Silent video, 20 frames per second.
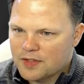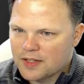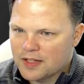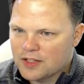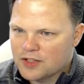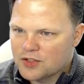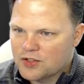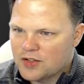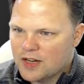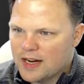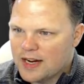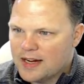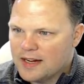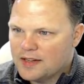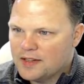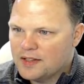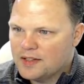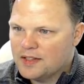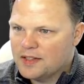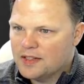any
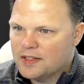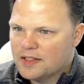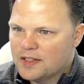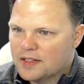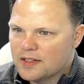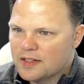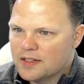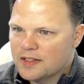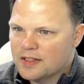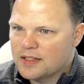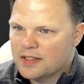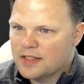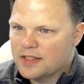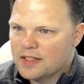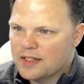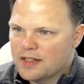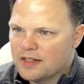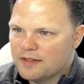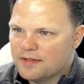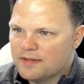trials. Let's
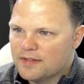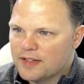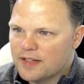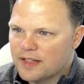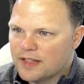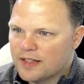see if